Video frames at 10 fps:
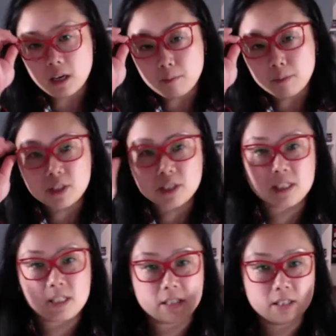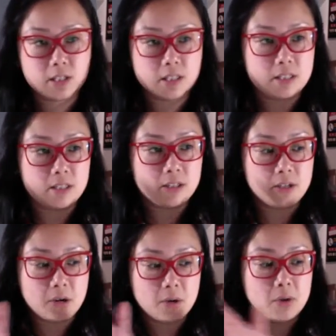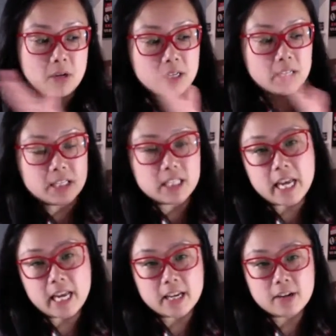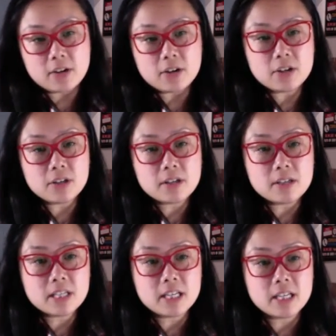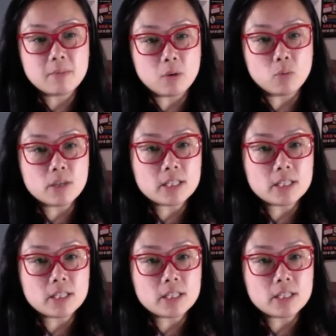but just, it's Dany and her team on one